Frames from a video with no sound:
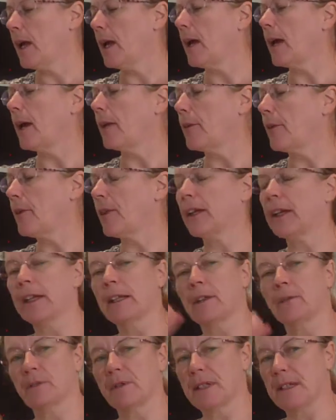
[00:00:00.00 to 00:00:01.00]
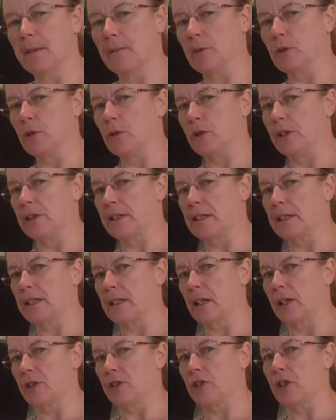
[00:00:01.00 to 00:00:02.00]
and thicken it with some
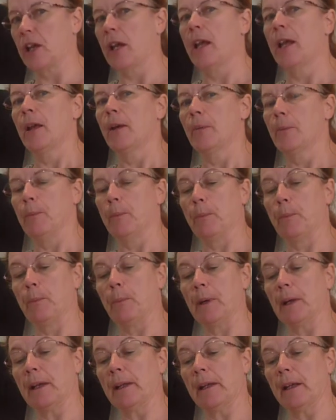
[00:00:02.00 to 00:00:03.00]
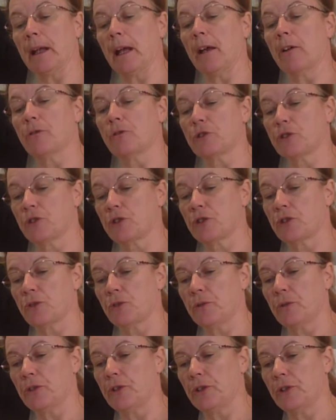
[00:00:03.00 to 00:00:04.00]
cornstarch. But I'll
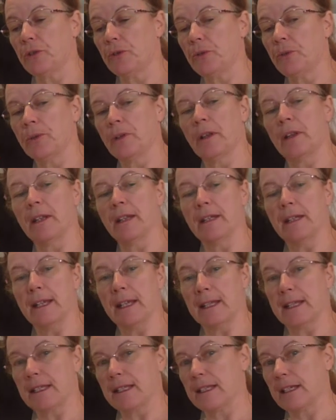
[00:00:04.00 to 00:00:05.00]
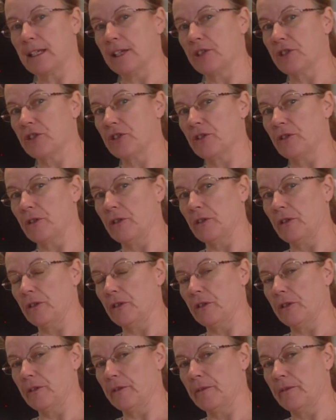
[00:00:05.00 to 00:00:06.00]
show you the next stage
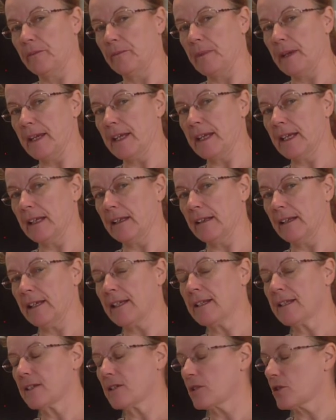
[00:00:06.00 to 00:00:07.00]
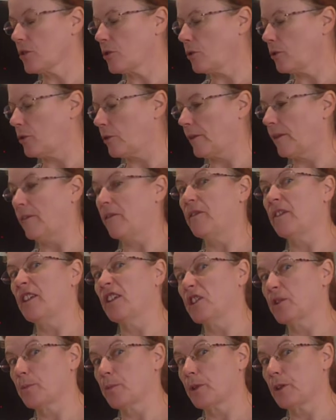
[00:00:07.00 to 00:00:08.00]
of making this, or the
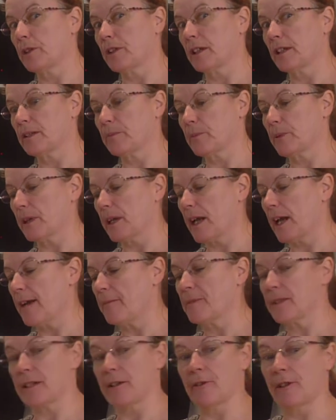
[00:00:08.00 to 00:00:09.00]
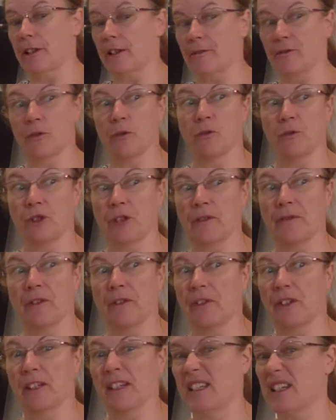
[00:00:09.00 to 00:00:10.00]
finished product perhaps, now that I've told you
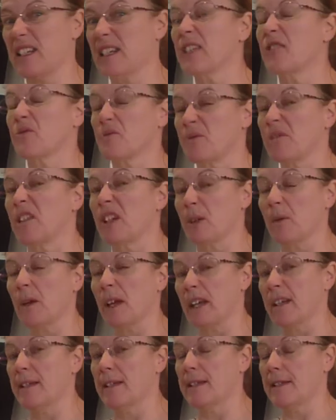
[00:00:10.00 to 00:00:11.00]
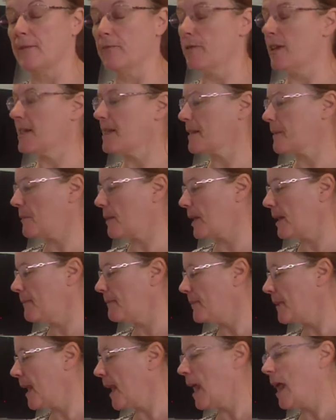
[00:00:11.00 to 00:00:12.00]
everything that's in it. It's really quite an easy recipe,
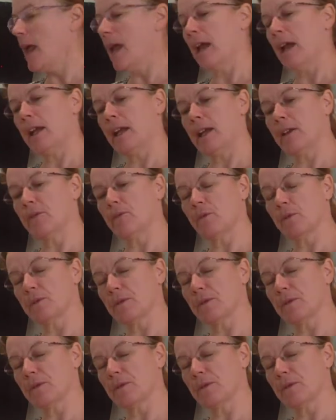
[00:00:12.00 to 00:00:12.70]
and we'll